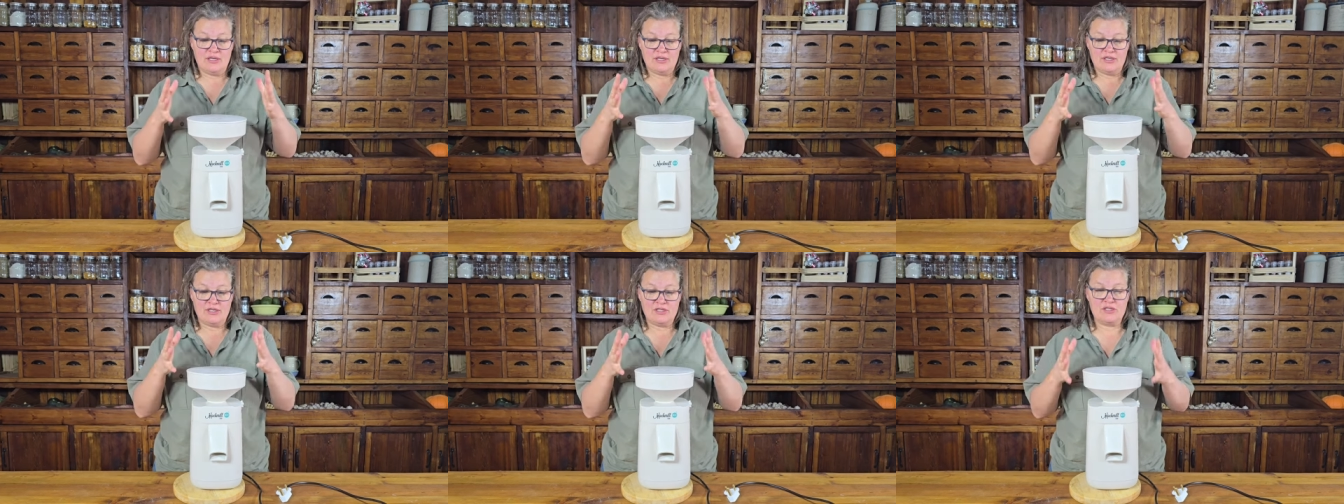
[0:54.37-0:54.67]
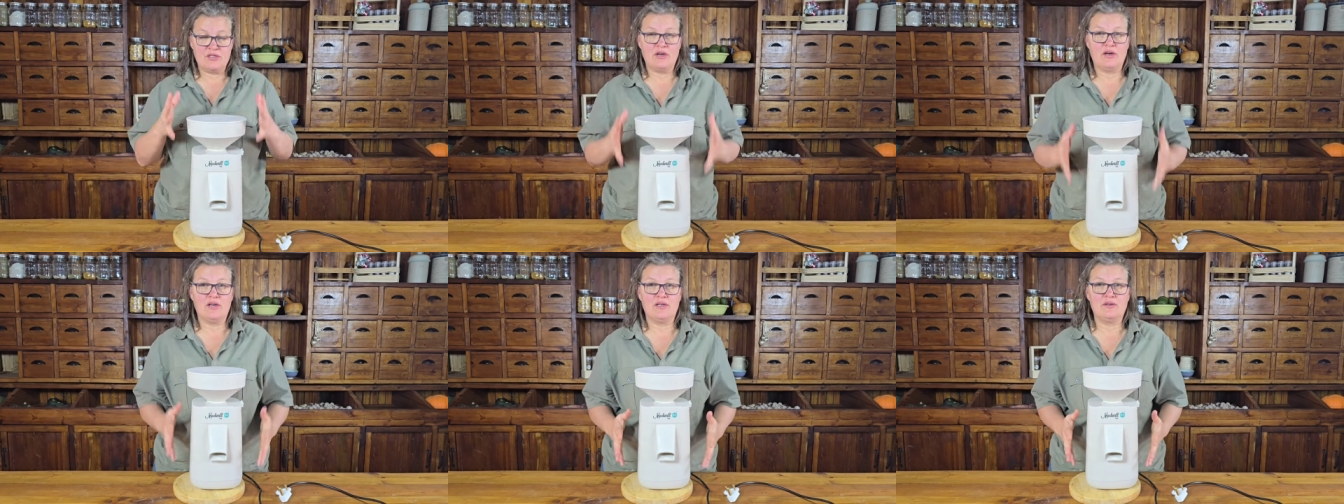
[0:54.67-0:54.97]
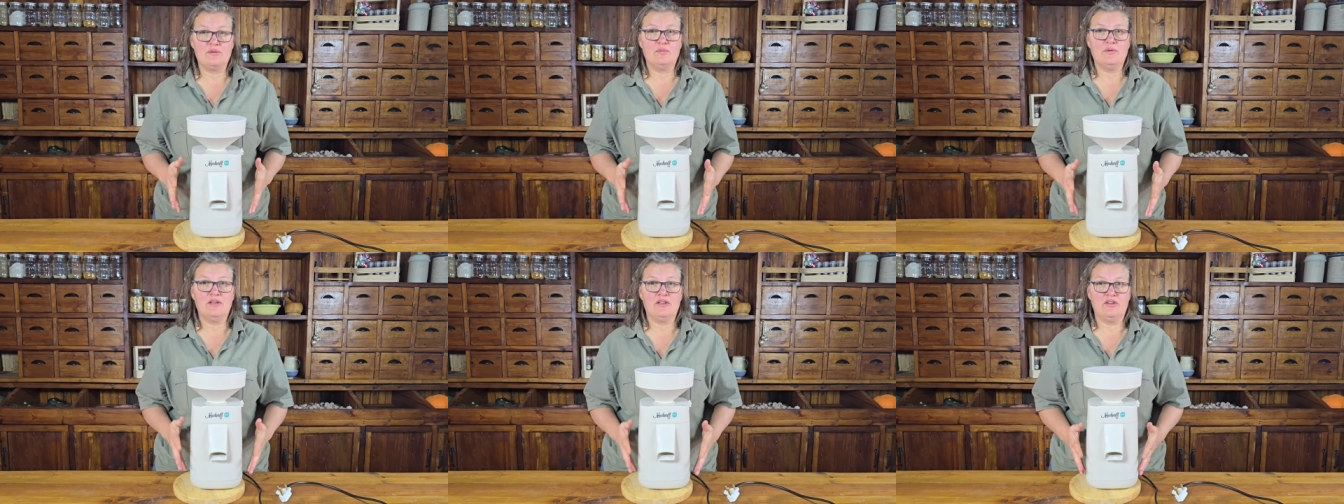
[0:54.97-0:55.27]

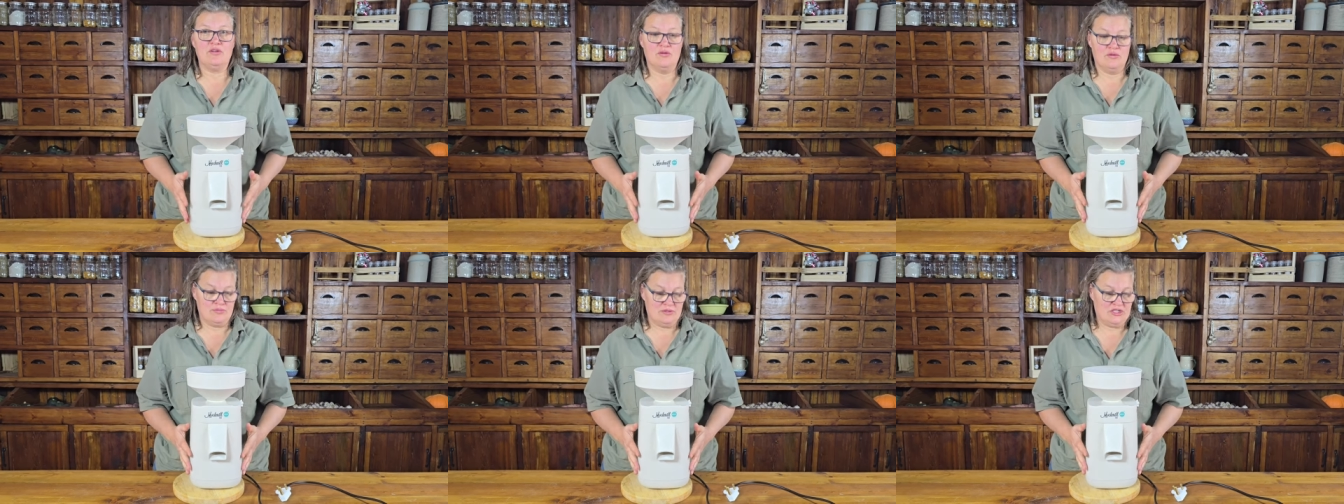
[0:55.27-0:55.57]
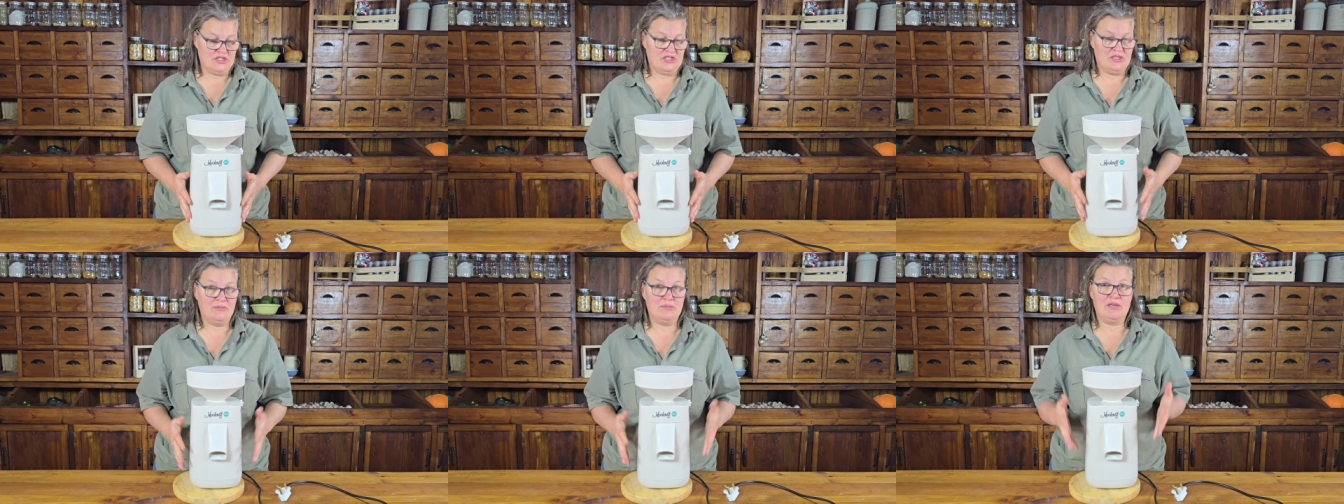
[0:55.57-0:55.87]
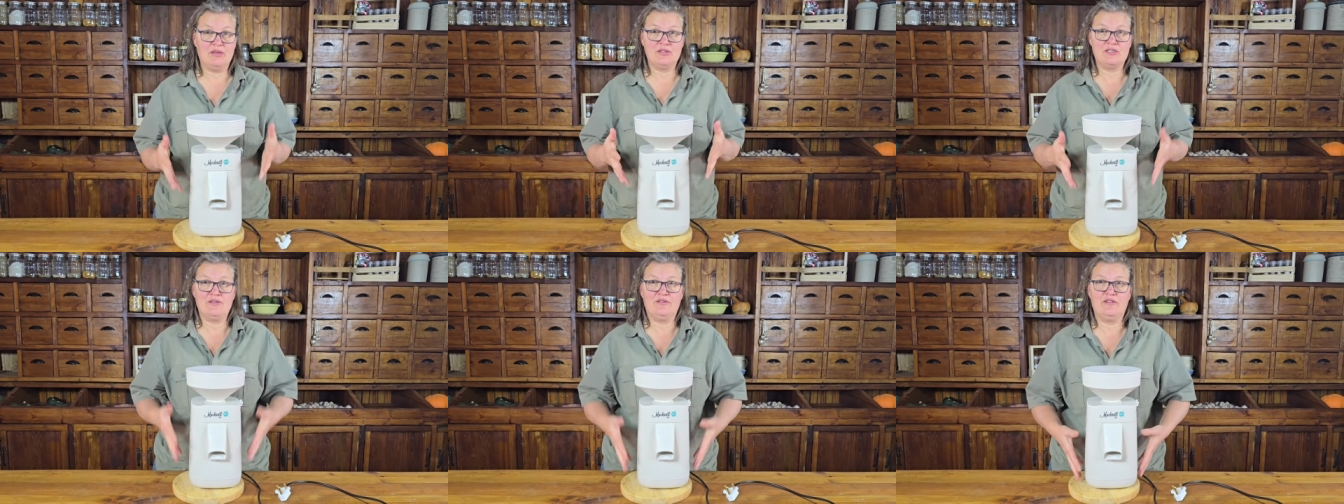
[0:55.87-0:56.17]
start with your machine,
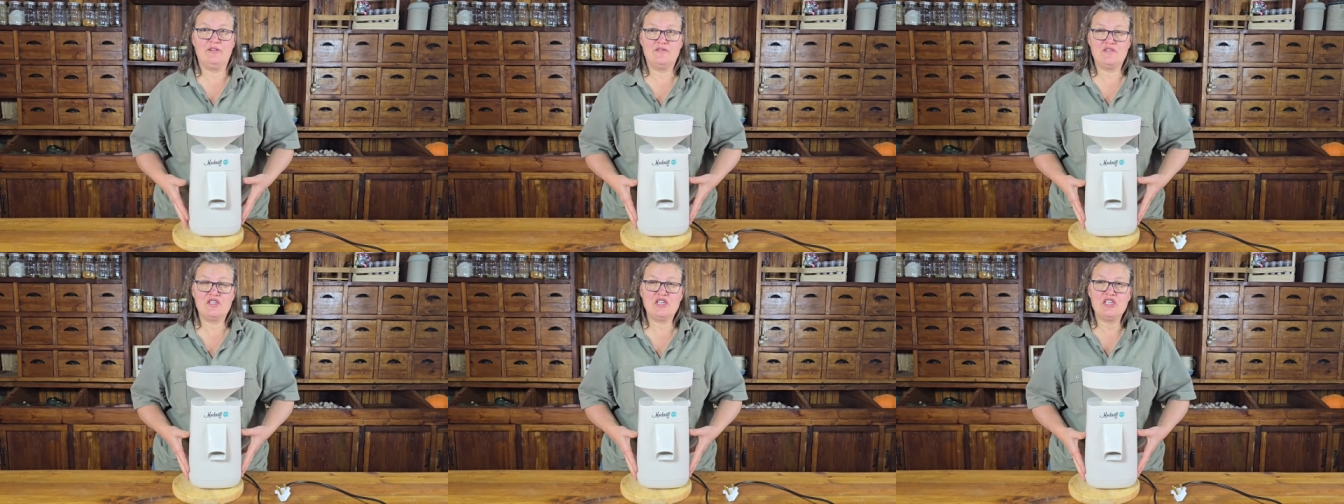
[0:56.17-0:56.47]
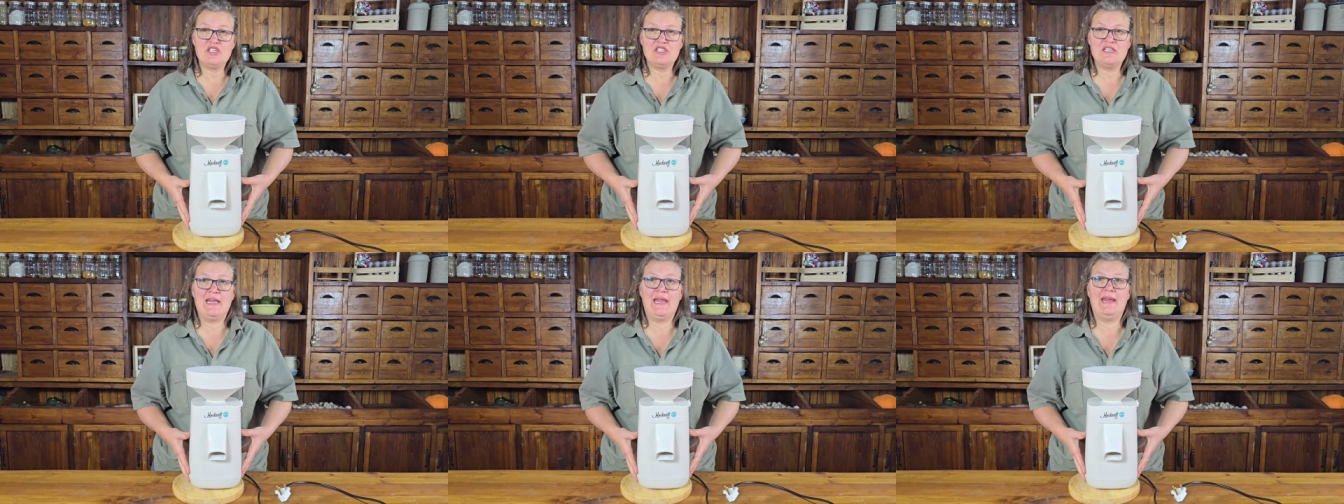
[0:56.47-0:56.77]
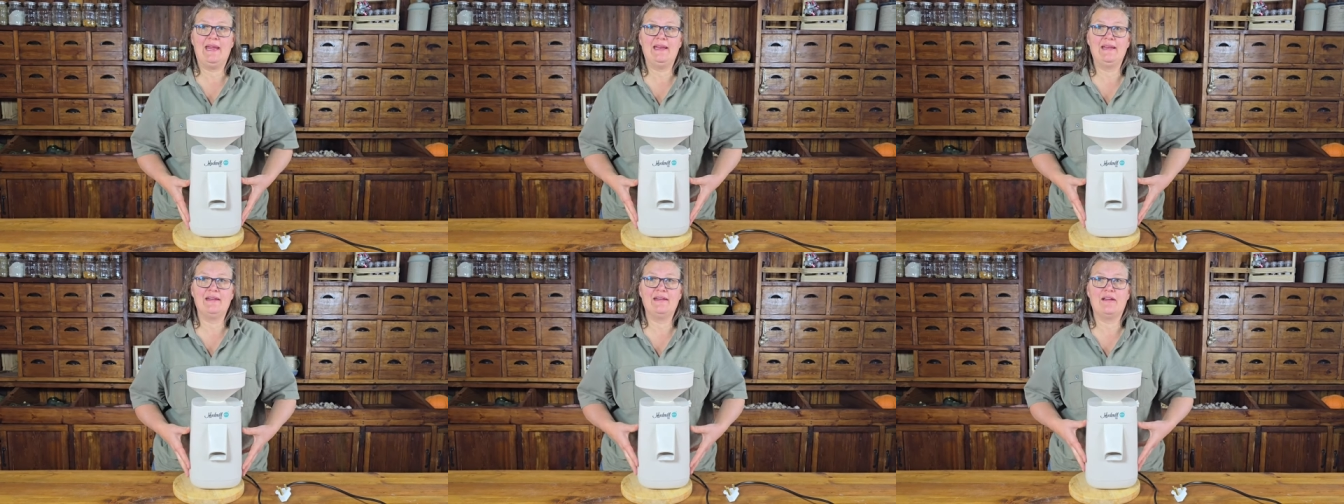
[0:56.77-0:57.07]
because if you've just
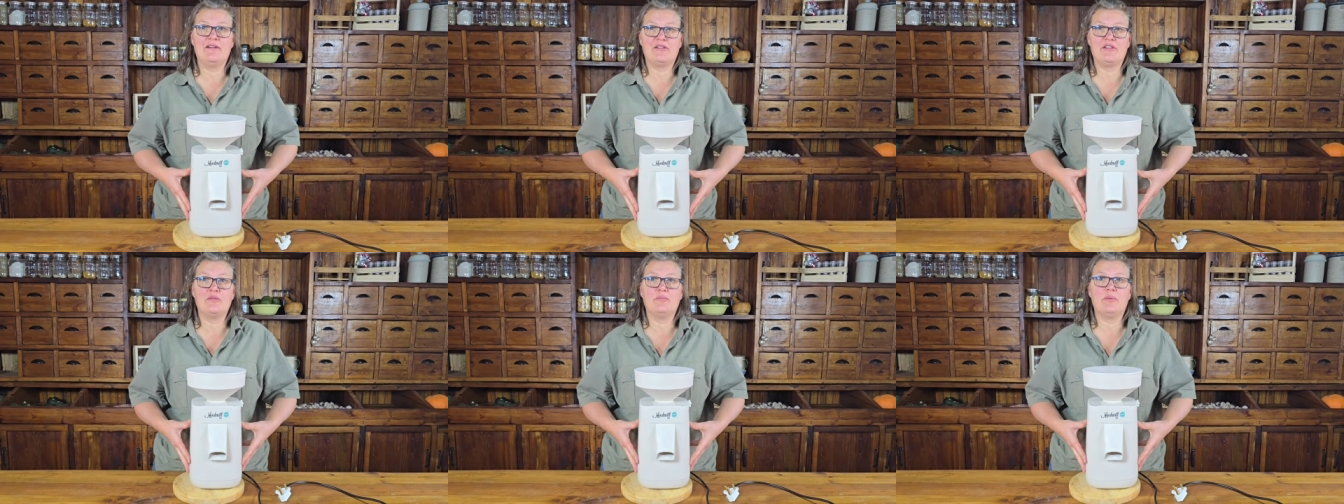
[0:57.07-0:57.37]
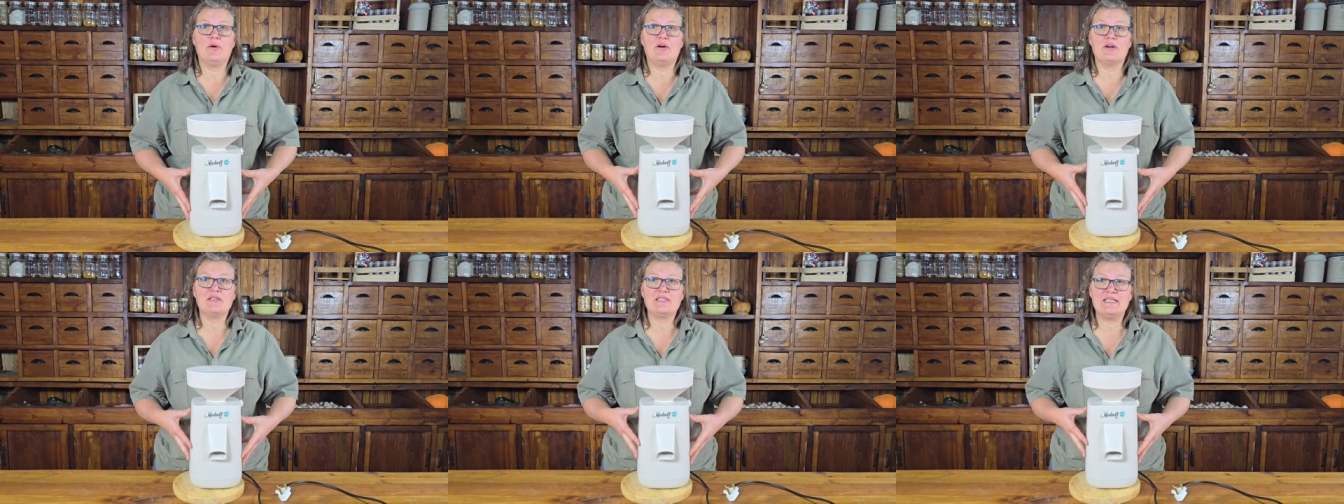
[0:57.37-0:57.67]
taken it out of the box,